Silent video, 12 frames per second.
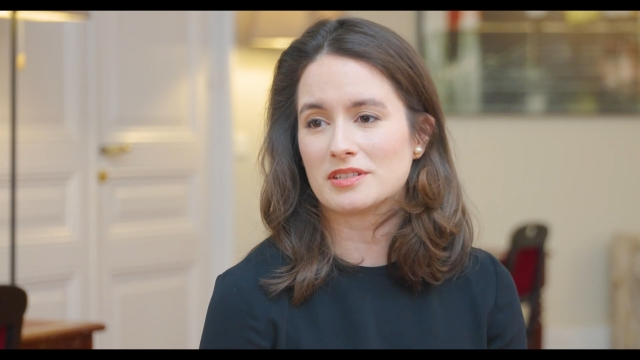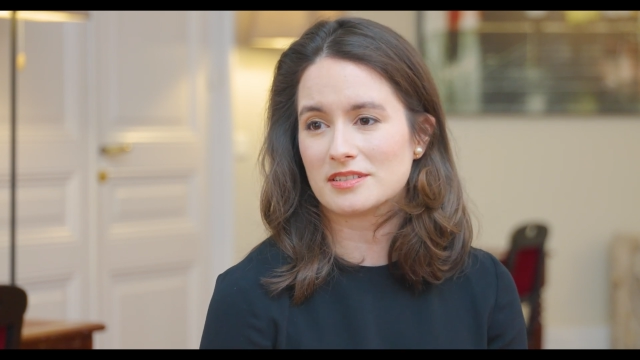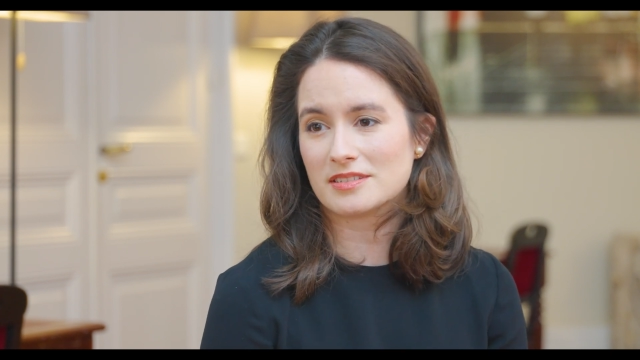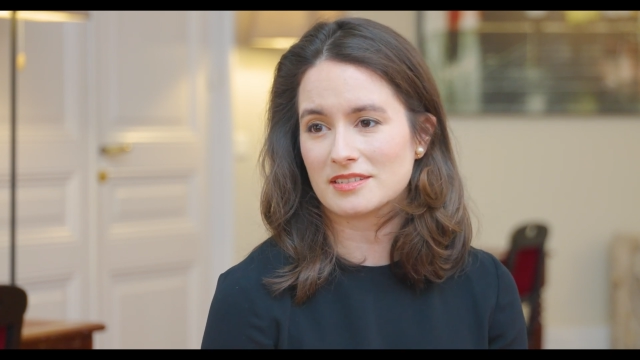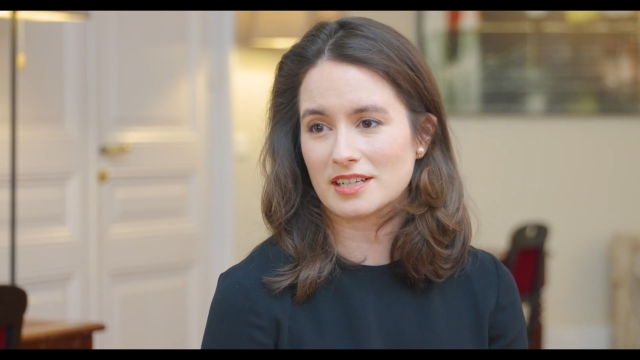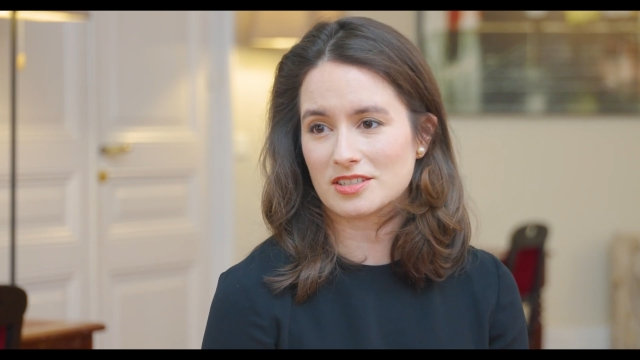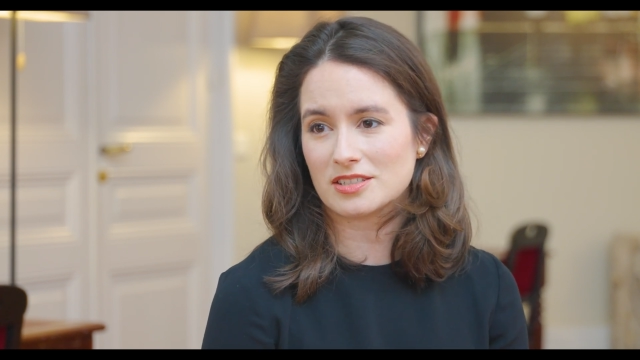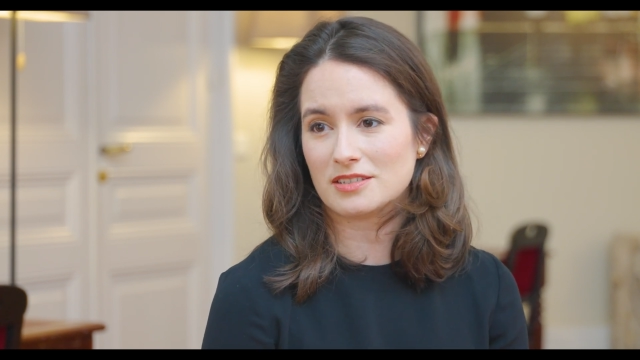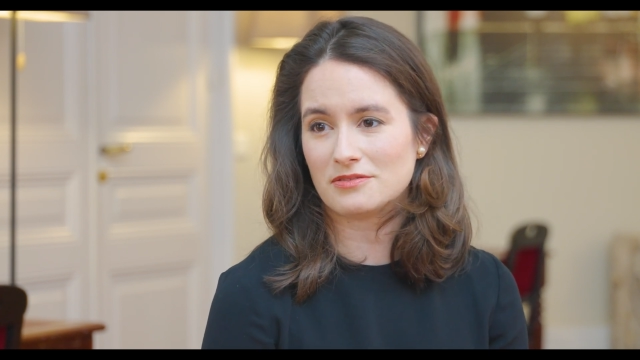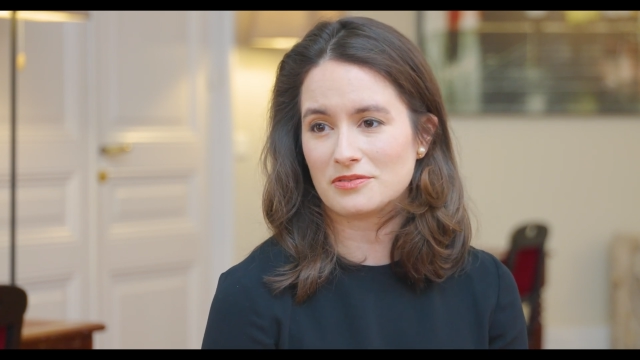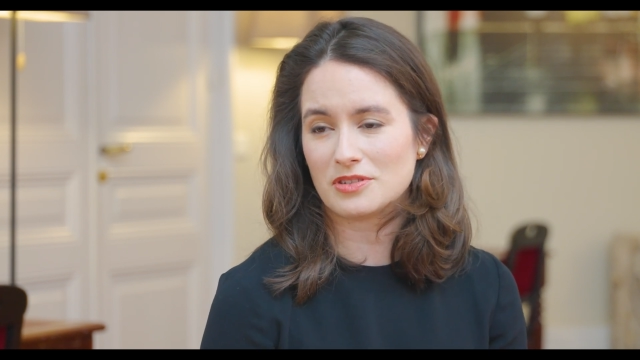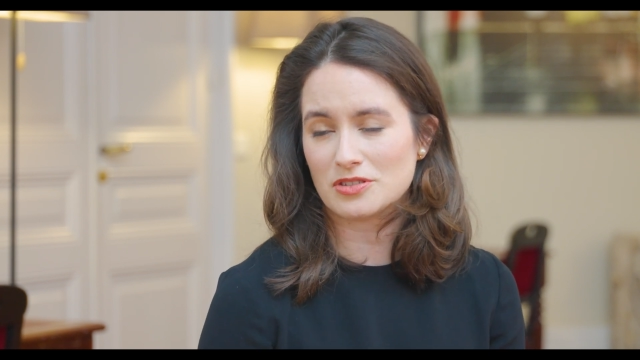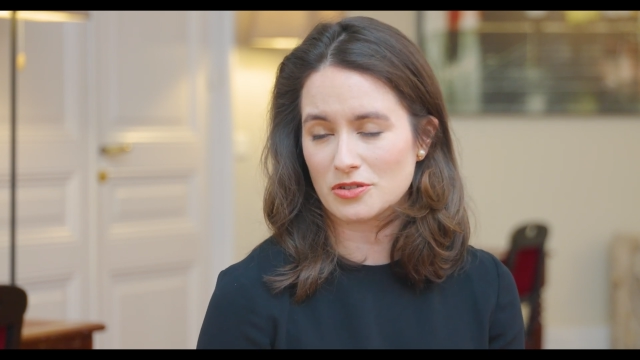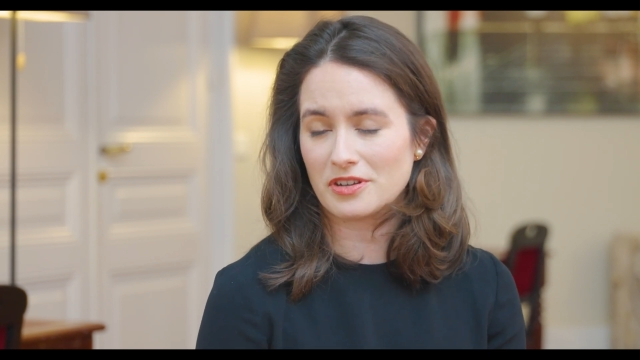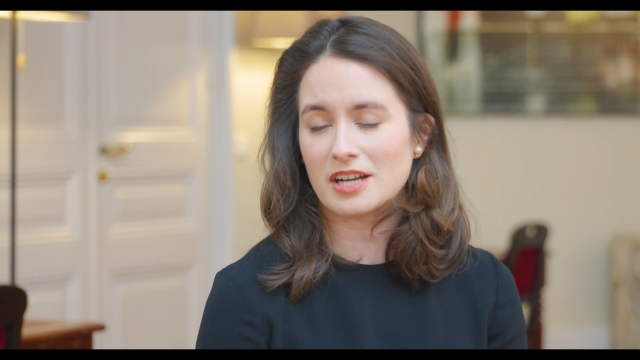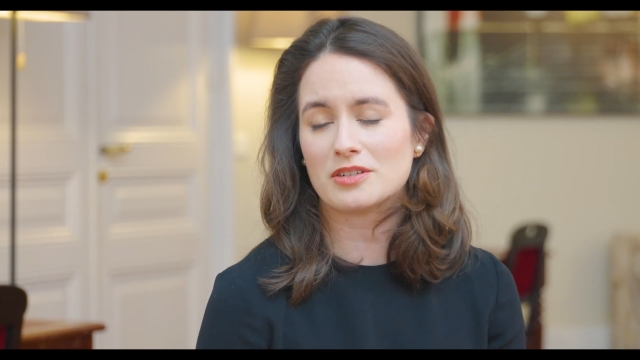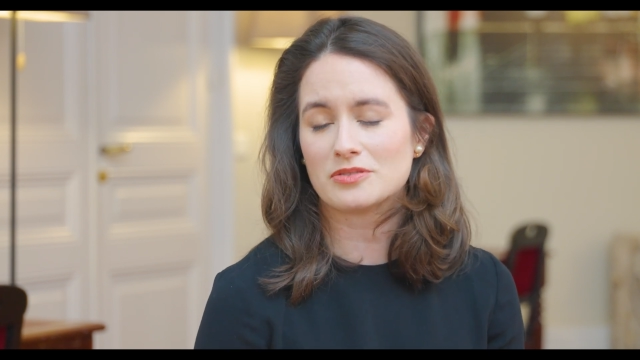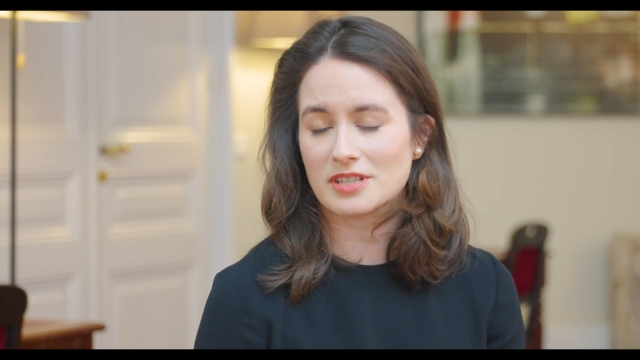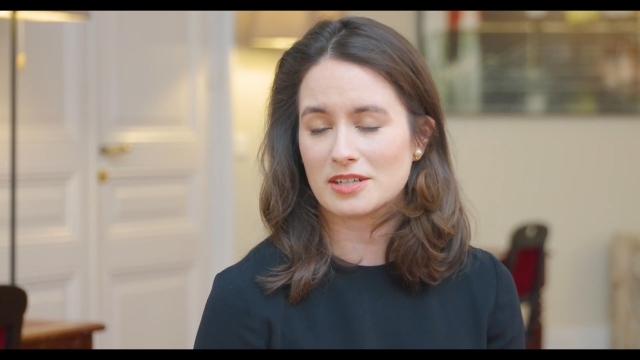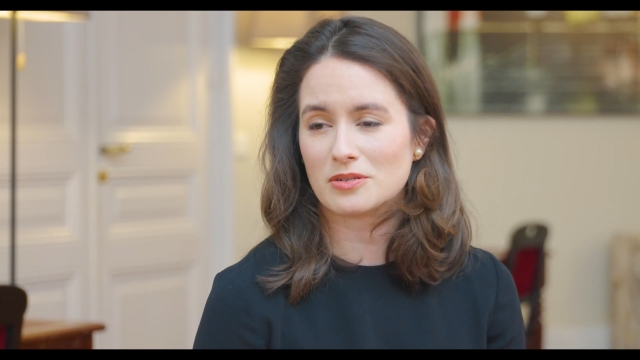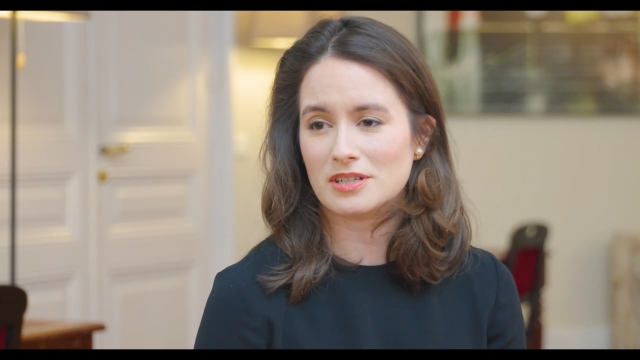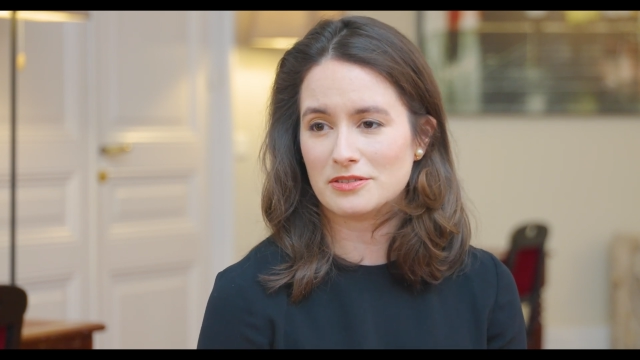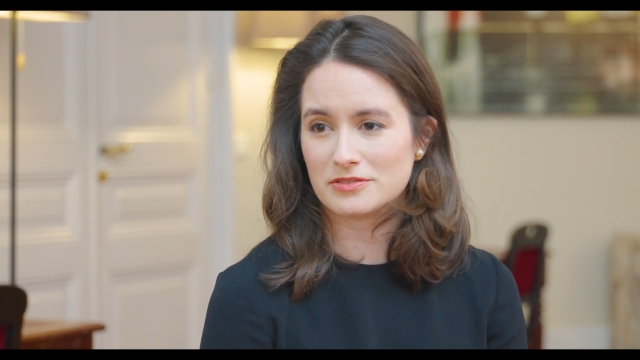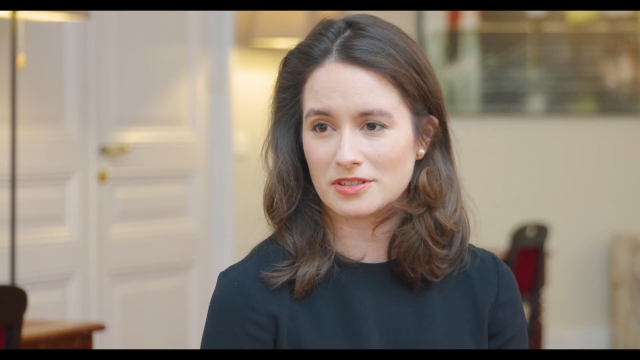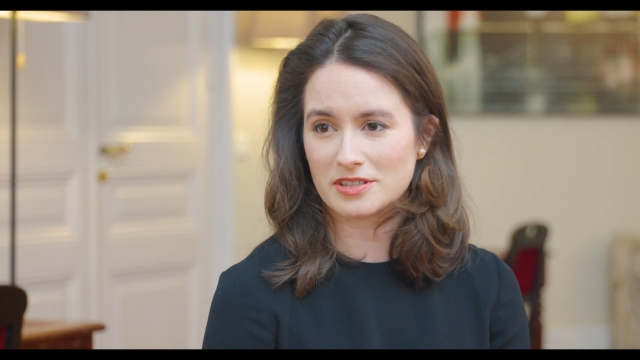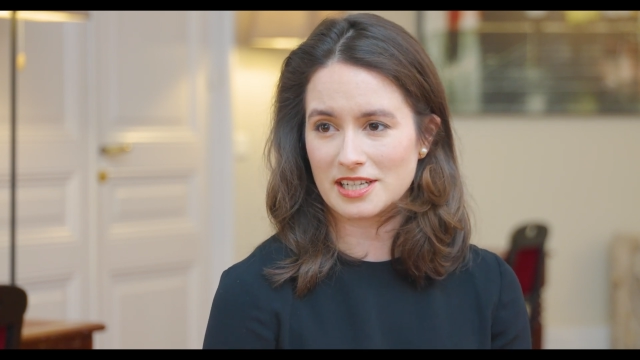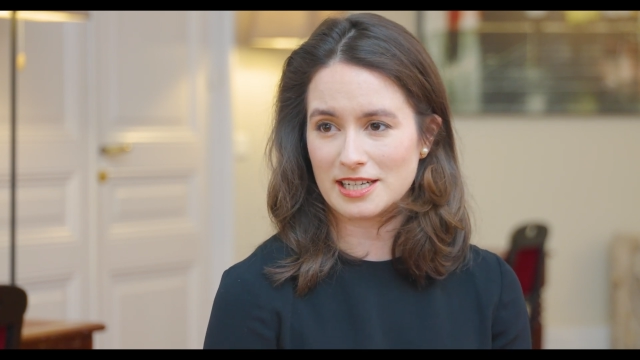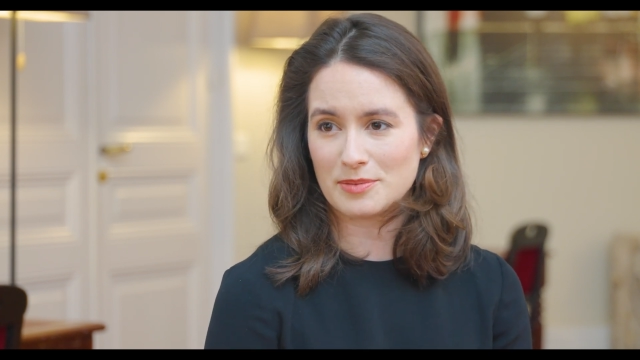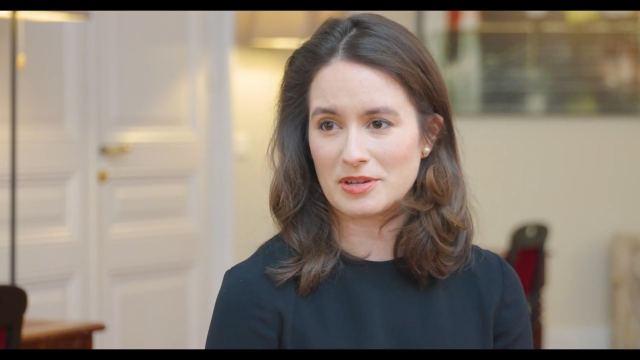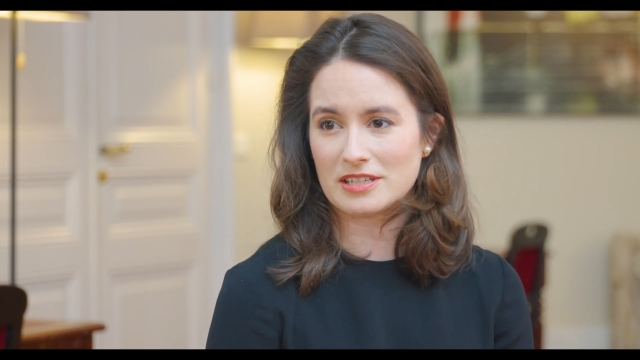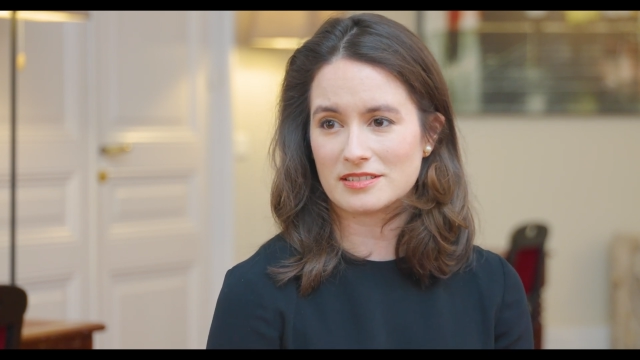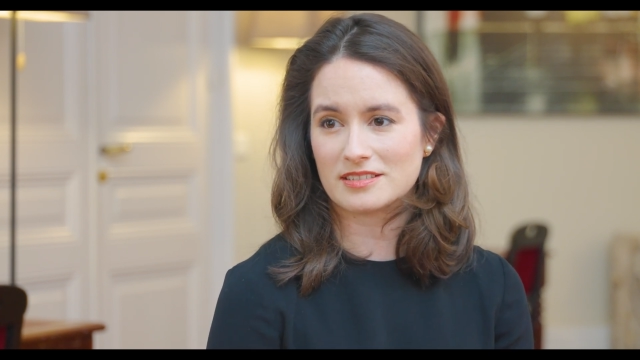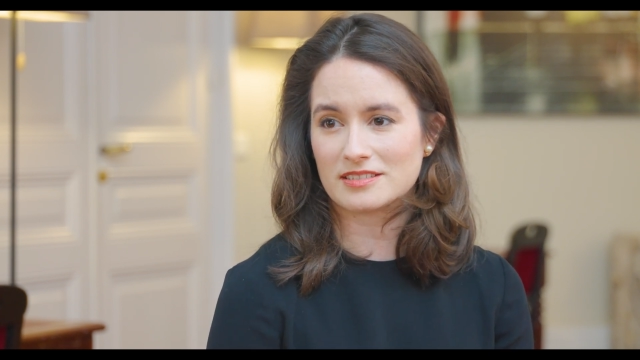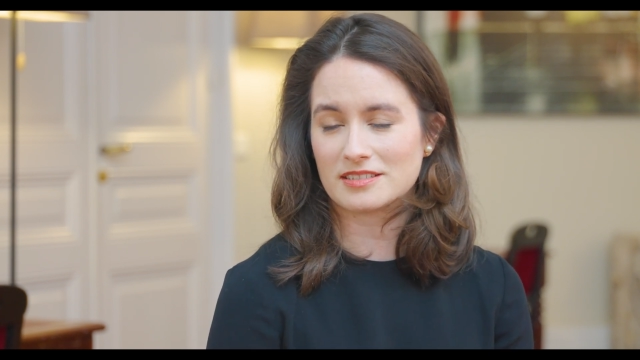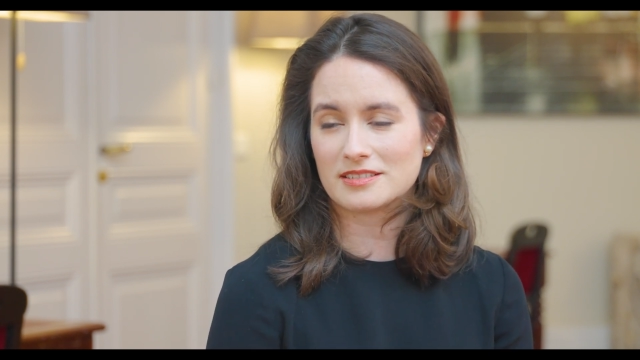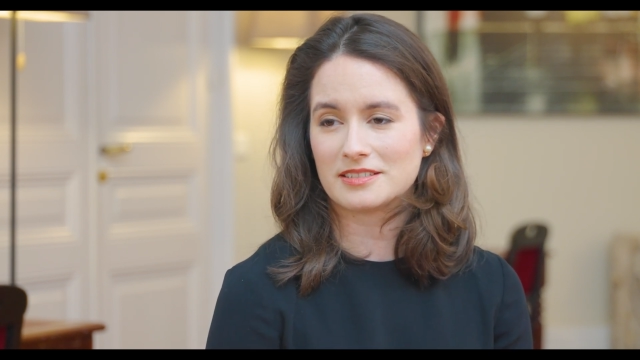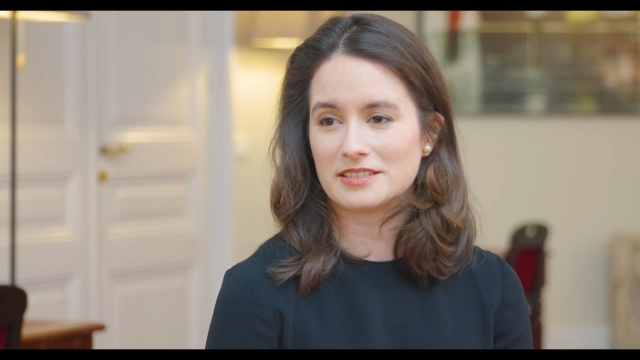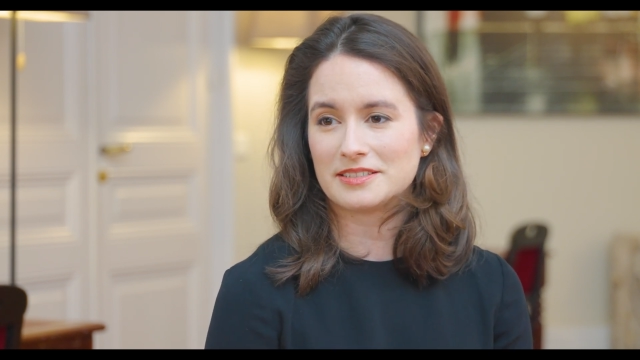that these are values that are lived on a daily basis.